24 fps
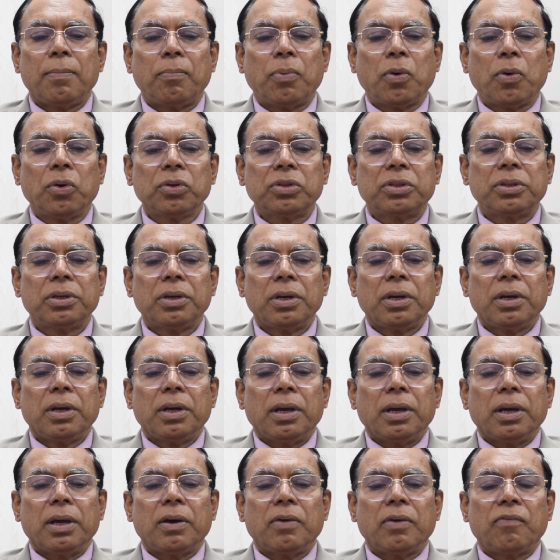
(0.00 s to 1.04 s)
both
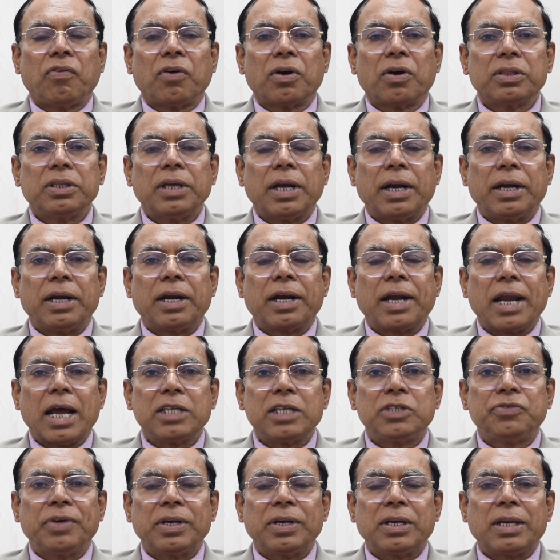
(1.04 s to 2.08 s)
for the
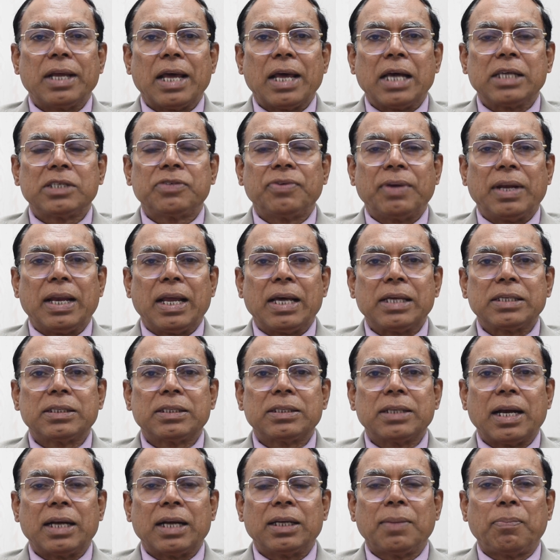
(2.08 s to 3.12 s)
undergraduate as well
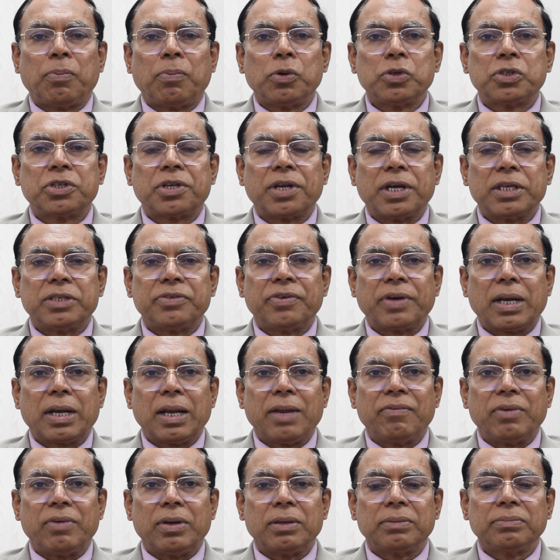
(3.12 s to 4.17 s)
as at the postgraduate
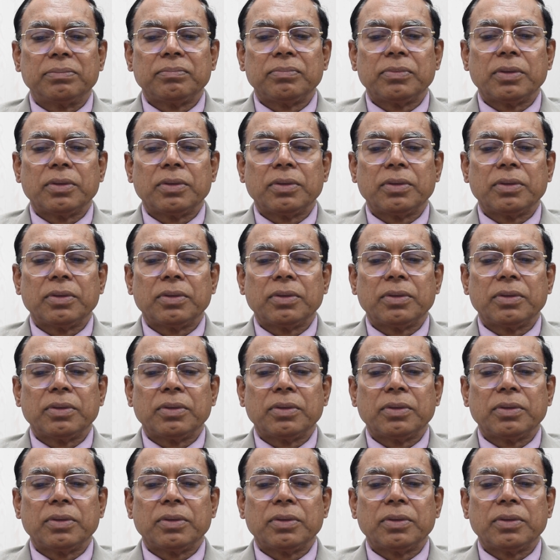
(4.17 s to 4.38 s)
level.